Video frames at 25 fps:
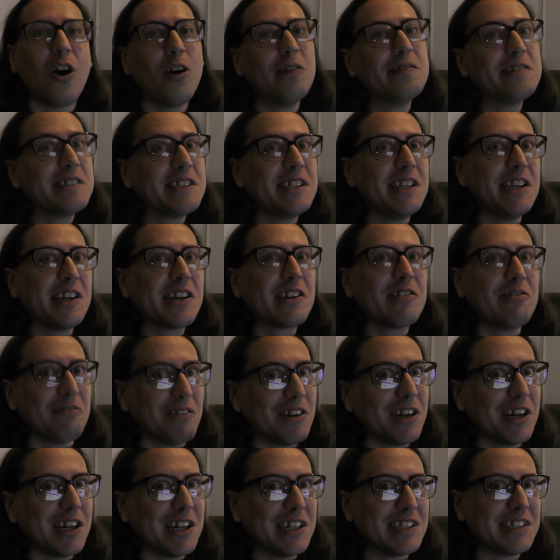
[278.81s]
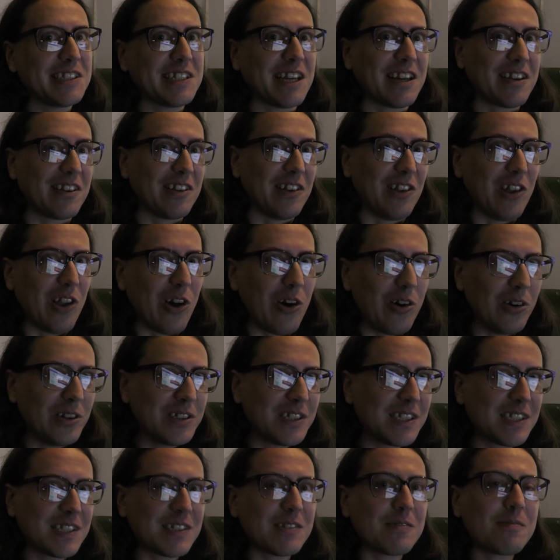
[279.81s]
obviously you can rehearse that a
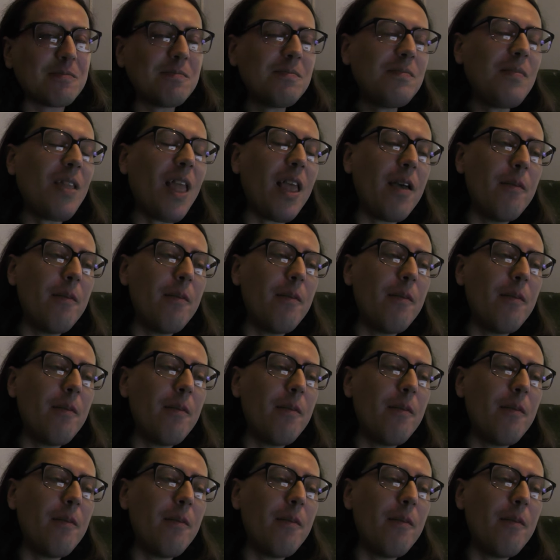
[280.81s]
lot.